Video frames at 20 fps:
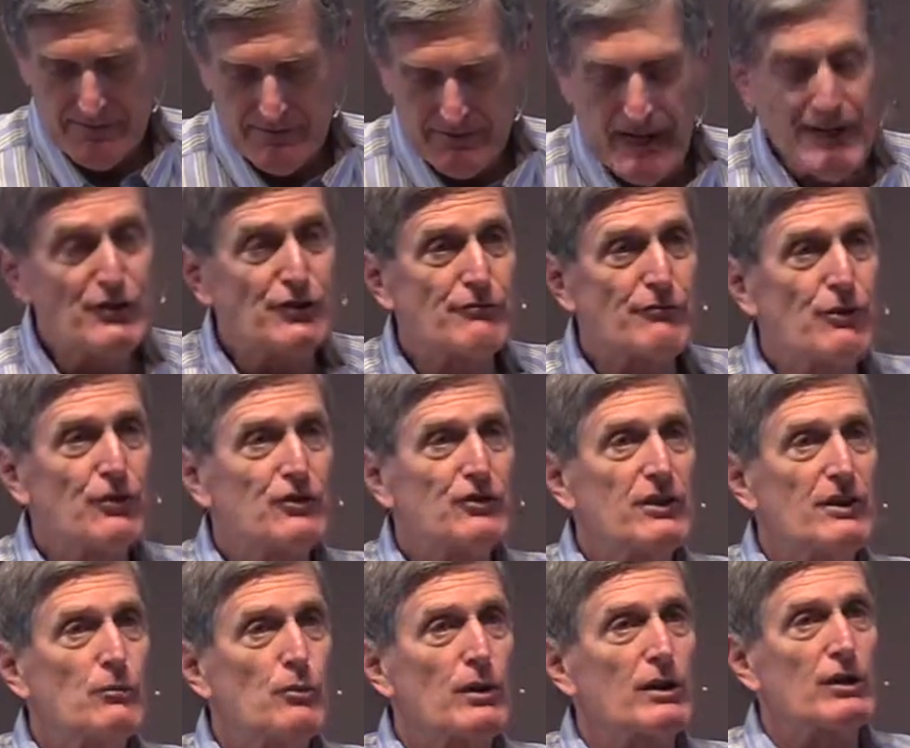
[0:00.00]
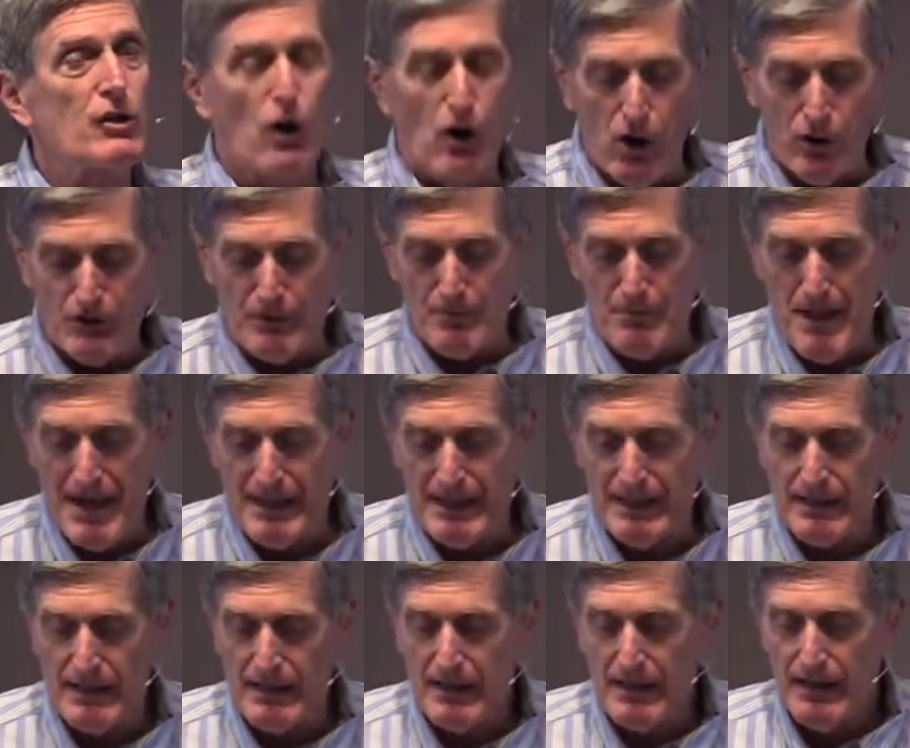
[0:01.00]
Like Jerusalem, we're called to make
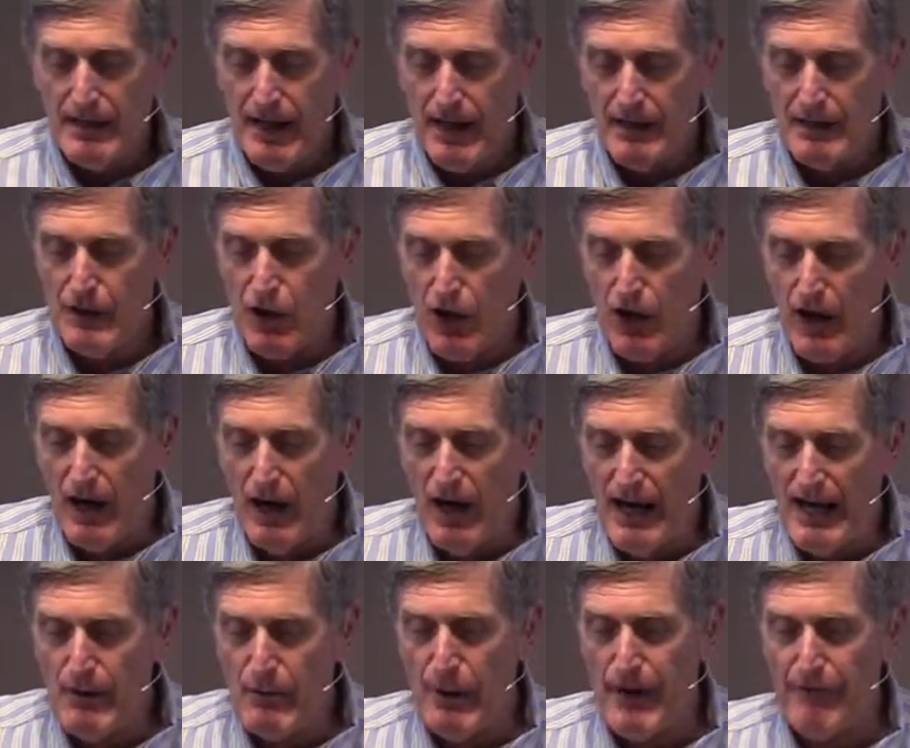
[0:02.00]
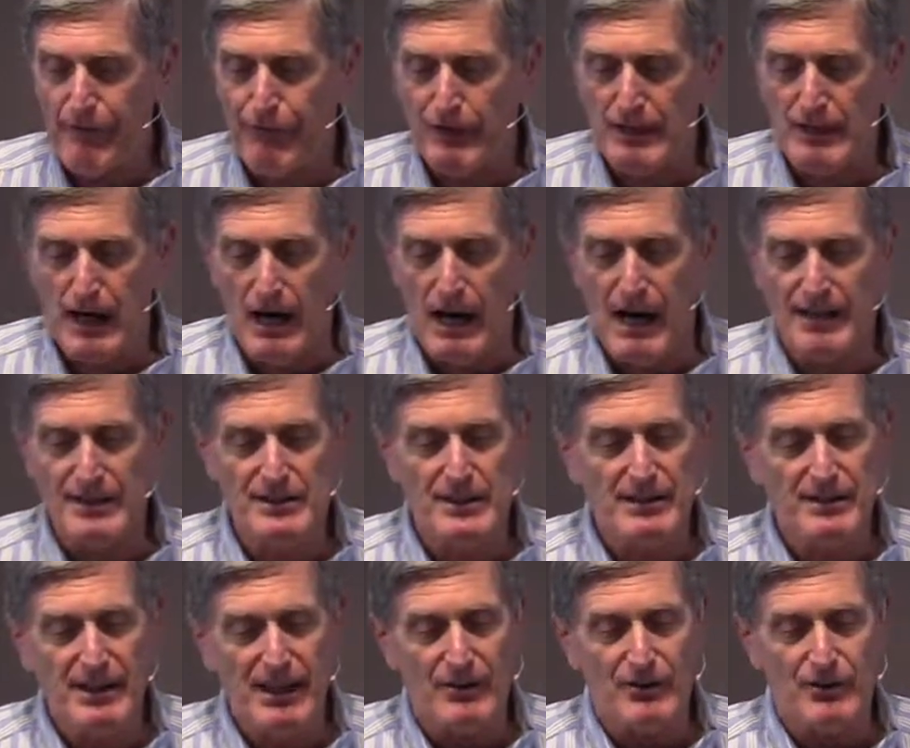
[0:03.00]
a highway for God in the
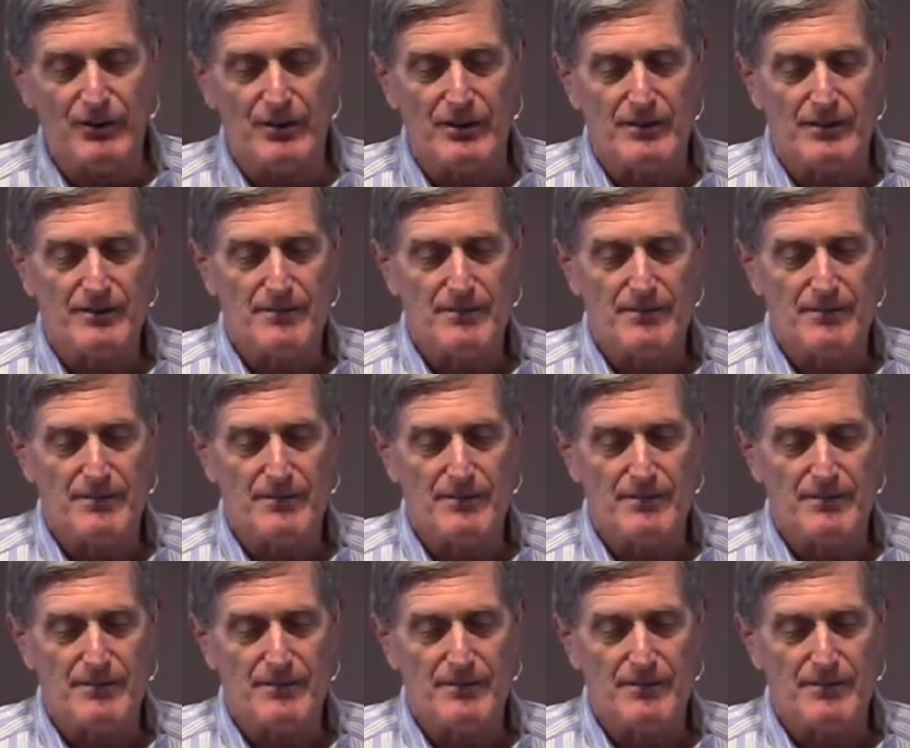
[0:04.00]
desert.